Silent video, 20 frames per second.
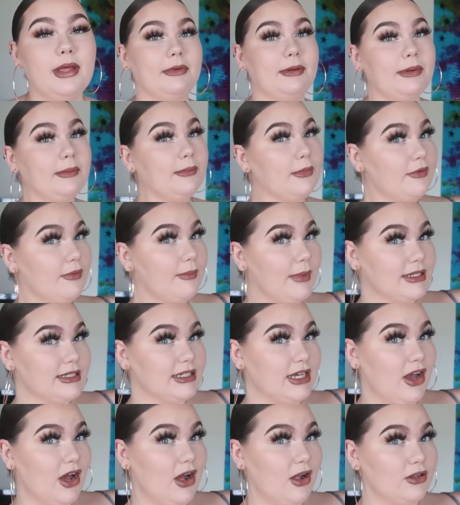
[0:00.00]
I'm gonna be moving back
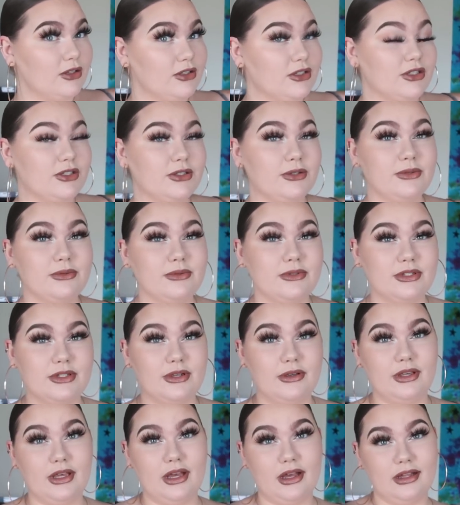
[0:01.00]
to college soon,
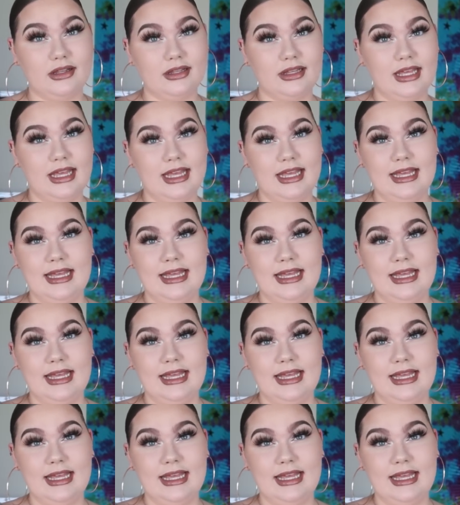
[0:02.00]
so y'all